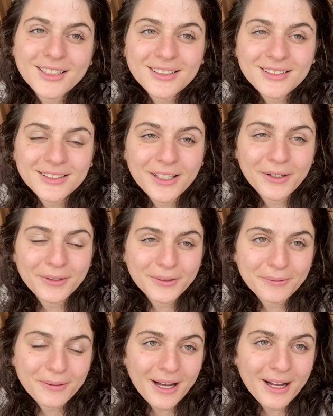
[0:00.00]

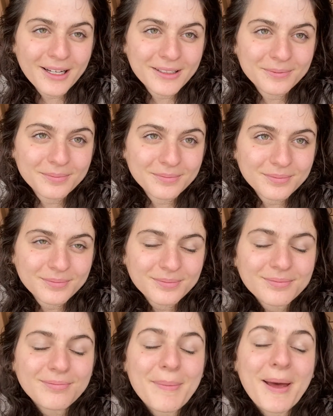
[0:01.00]
So,
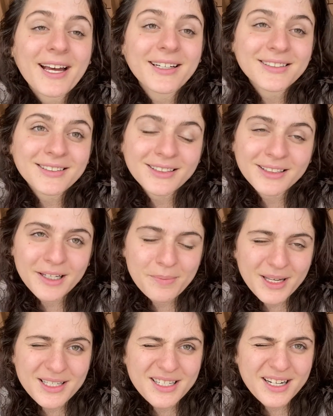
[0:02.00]
my package didn't come
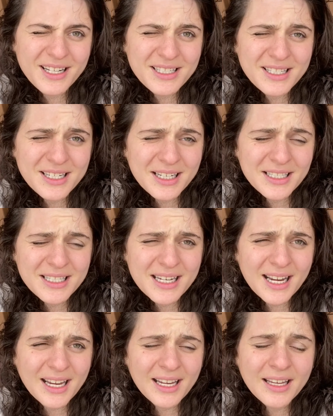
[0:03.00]
yesterday, it's the next
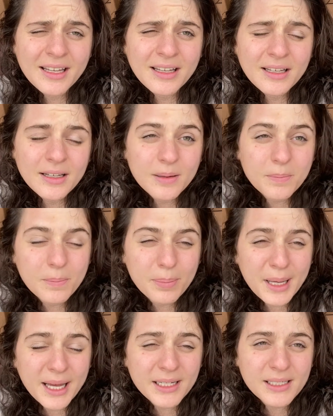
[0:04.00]
day,
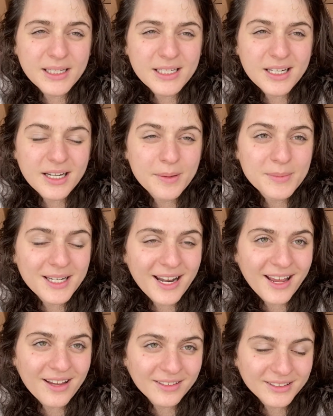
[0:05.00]
but it did come
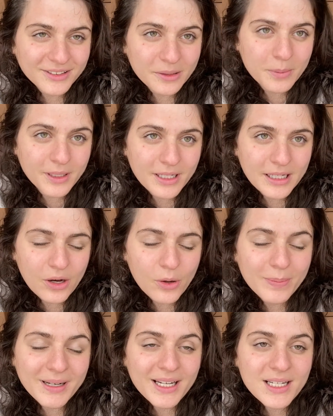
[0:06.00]
today, so I'm gonna
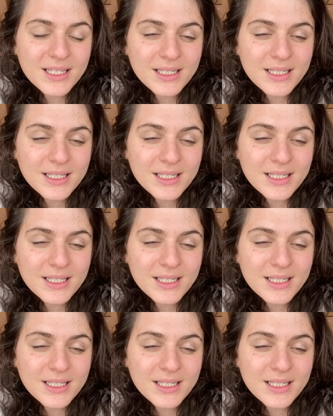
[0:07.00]
open it,